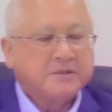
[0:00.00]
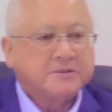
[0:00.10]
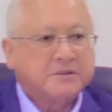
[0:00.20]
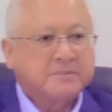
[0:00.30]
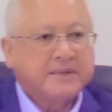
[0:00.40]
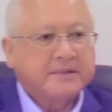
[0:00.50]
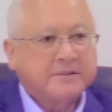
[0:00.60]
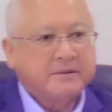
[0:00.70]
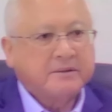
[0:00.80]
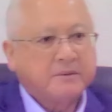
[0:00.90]
So the
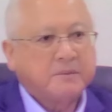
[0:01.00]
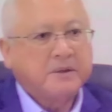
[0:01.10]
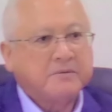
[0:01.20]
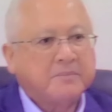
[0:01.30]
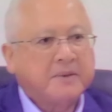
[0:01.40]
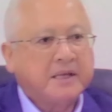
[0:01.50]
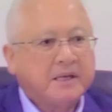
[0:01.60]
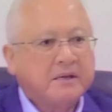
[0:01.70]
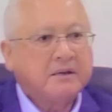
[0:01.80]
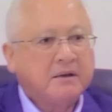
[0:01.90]
matter will
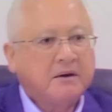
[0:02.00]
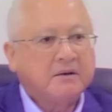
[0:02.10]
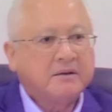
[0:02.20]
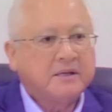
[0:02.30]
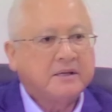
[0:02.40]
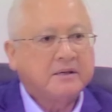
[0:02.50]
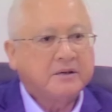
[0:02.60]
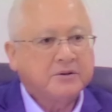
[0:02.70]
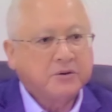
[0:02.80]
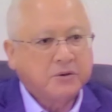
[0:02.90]
remain until
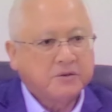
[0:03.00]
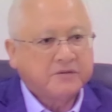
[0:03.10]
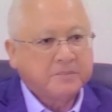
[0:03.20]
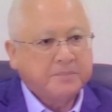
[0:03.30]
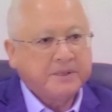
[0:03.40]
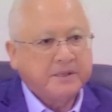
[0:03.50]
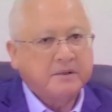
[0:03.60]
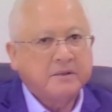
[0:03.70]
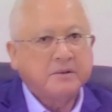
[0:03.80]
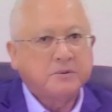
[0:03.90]
the Court of Appeal
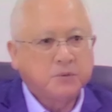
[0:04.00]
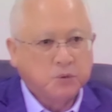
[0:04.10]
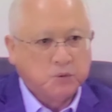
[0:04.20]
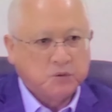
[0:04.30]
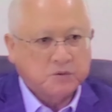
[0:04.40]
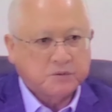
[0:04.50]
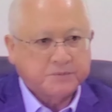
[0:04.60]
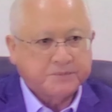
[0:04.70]
rules.